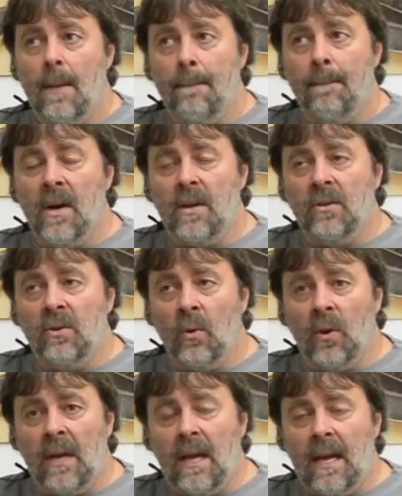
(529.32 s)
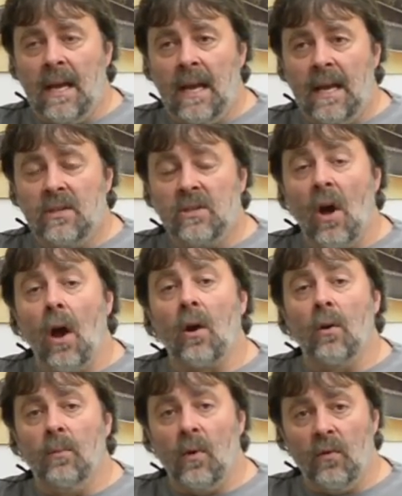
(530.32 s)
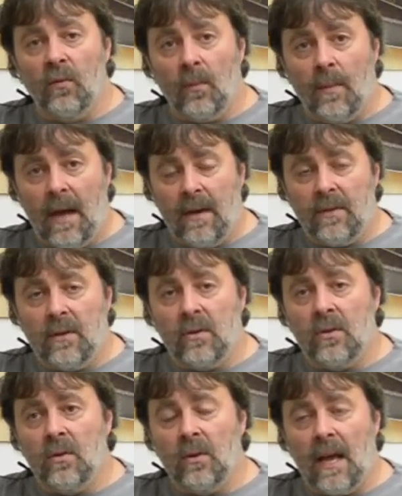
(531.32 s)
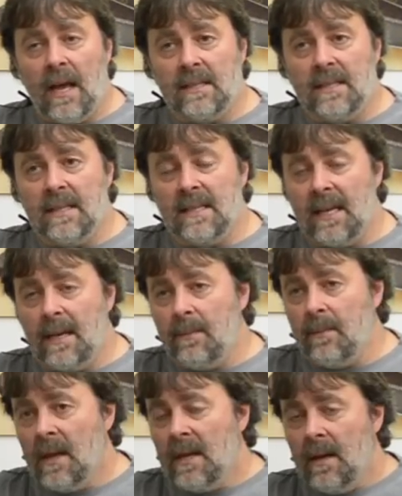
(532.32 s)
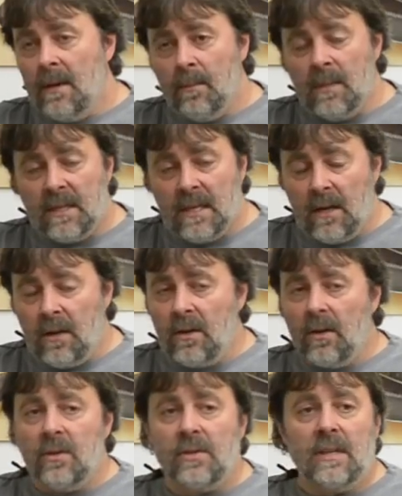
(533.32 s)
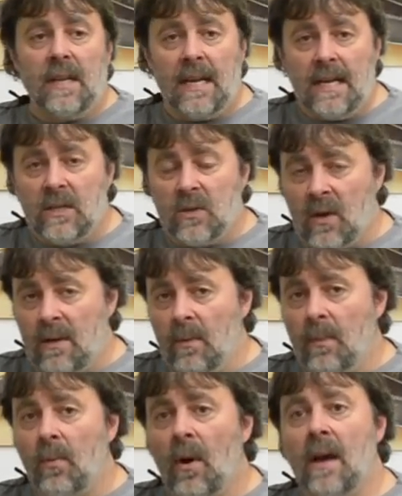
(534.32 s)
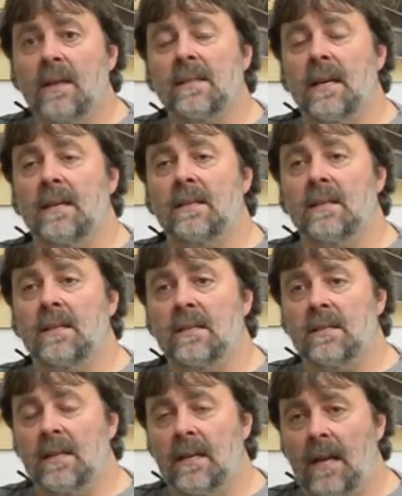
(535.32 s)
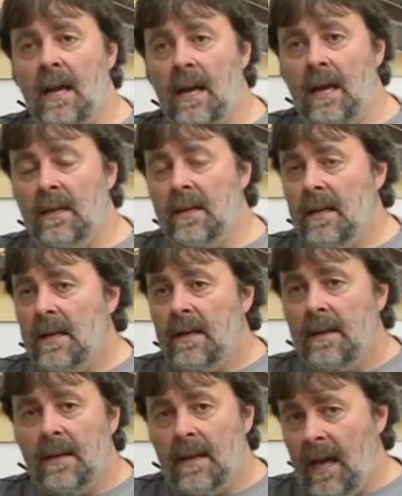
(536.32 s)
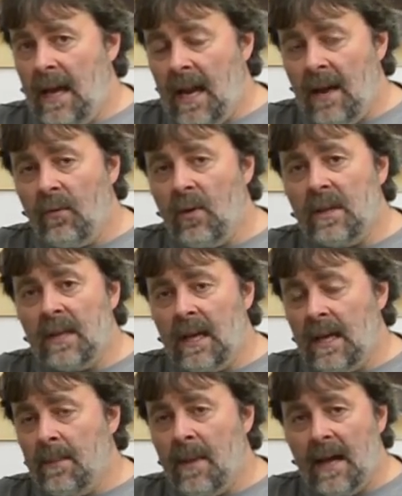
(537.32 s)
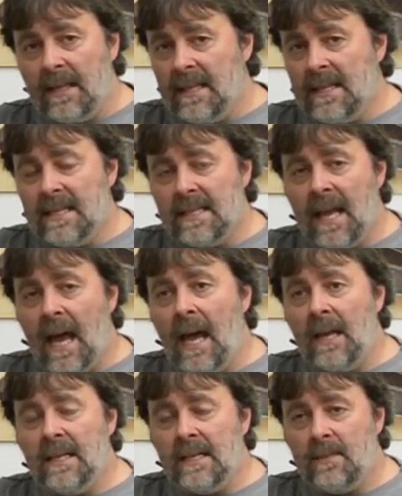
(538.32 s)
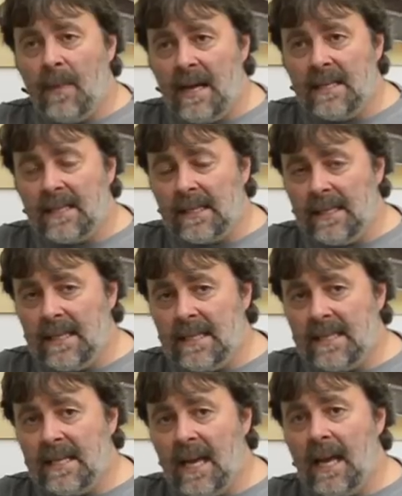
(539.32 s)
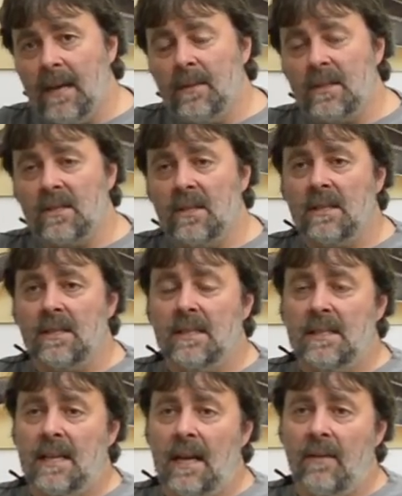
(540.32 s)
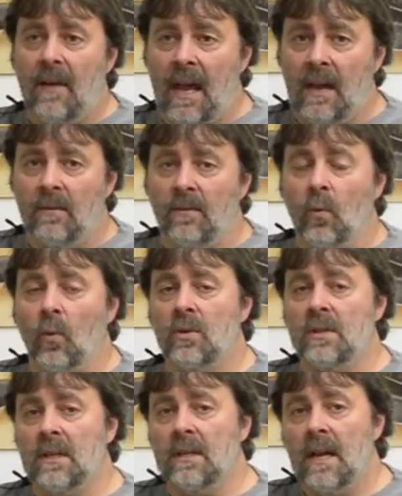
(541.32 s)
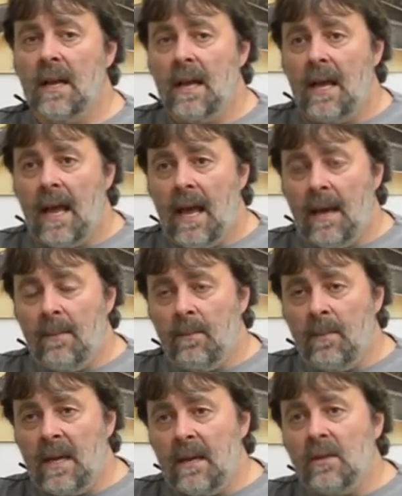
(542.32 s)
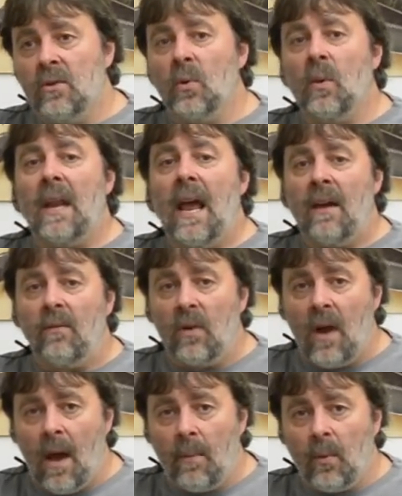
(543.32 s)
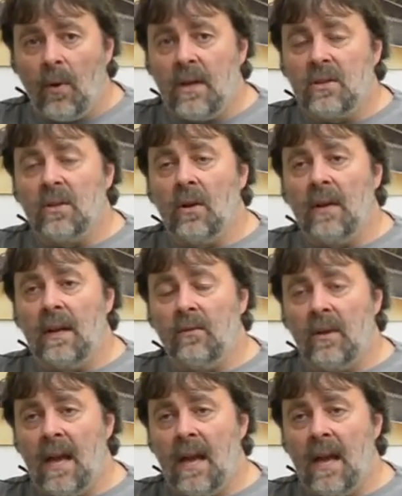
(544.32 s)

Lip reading: but doing it in a stock removal method, utilizing the same materials and heat treatment processes, and everything about the design is basically the same. It's just instead of hand forged and me doing every operation on every